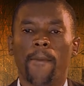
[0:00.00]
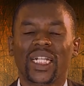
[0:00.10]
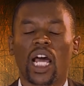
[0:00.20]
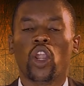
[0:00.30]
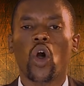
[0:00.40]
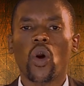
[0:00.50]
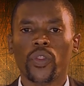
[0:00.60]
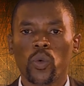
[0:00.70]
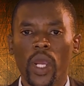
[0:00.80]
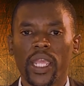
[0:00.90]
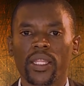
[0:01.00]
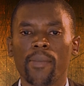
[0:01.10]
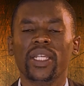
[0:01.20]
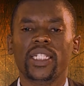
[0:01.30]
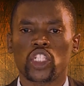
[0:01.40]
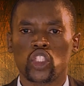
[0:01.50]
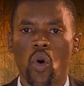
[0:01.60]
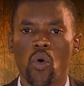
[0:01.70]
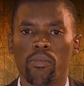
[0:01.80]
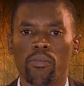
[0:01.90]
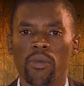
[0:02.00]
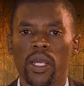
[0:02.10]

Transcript: but along the way they meet a storm.